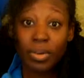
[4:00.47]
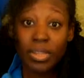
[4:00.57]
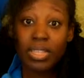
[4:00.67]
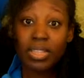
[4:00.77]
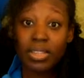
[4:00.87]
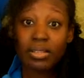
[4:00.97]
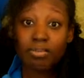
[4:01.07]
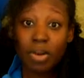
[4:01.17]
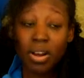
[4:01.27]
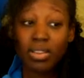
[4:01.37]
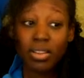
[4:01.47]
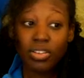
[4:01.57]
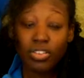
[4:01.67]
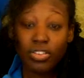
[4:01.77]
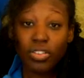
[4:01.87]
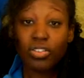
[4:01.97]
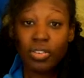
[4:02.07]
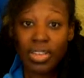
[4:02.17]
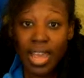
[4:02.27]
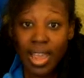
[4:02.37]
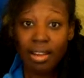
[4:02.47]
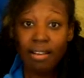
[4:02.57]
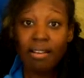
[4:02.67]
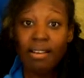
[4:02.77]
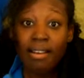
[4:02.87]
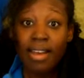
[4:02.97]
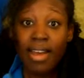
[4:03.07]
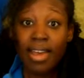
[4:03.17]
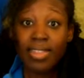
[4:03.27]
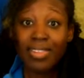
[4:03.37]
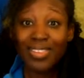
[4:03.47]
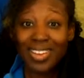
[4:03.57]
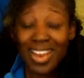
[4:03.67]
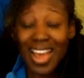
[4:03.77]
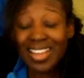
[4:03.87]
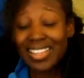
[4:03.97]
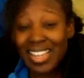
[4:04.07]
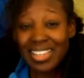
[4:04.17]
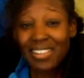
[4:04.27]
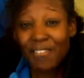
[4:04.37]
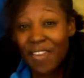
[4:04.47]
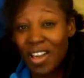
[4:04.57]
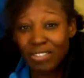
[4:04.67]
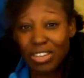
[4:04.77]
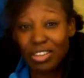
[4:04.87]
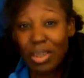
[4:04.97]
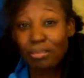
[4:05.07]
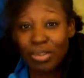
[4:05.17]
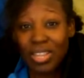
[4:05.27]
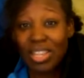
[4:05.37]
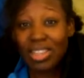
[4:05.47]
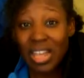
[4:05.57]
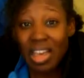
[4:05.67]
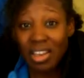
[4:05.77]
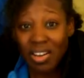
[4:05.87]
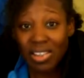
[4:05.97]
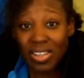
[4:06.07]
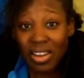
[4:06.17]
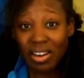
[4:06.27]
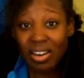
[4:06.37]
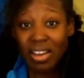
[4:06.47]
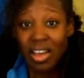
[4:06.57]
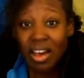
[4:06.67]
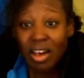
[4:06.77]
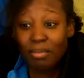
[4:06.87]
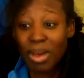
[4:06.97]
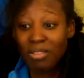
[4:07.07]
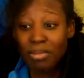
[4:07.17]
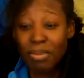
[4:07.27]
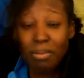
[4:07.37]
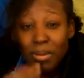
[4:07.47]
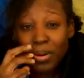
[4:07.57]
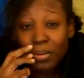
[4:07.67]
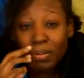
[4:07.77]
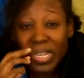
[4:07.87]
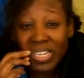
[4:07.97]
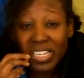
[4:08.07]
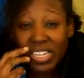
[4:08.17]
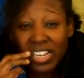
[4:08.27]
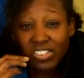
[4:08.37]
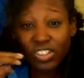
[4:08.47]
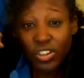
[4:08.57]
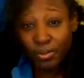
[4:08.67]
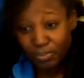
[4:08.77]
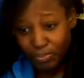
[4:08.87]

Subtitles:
put these products on your children's hair, and there's an excess of 5 to 10% lye on there. I remember being a teenager